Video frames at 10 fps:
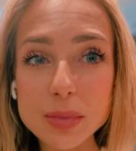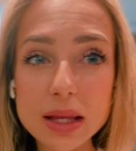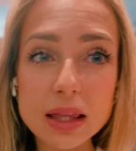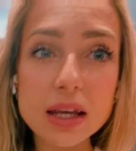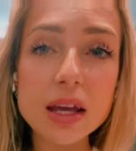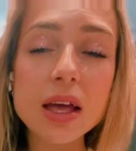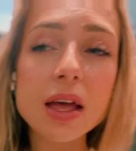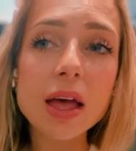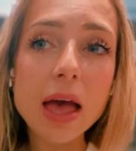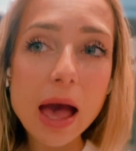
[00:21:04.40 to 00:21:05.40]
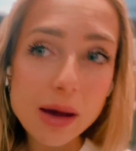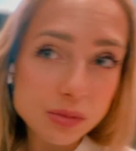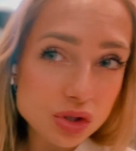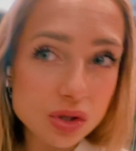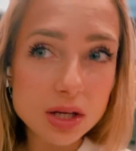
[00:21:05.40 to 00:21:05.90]
mainly
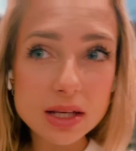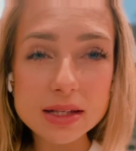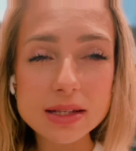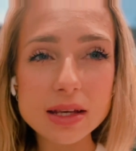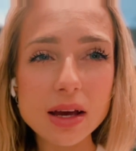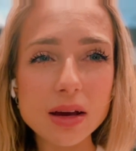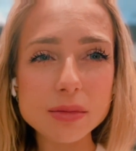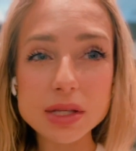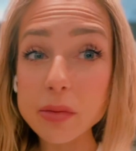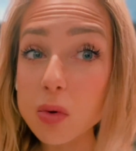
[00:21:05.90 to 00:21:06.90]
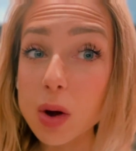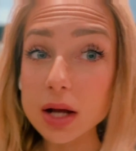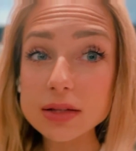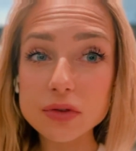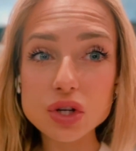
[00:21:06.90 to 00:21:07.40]
hamstrings, some
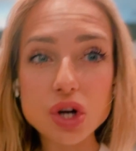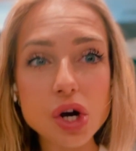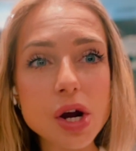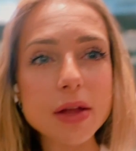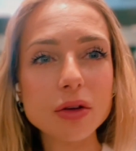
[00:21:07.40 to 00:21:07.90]
quads for sure.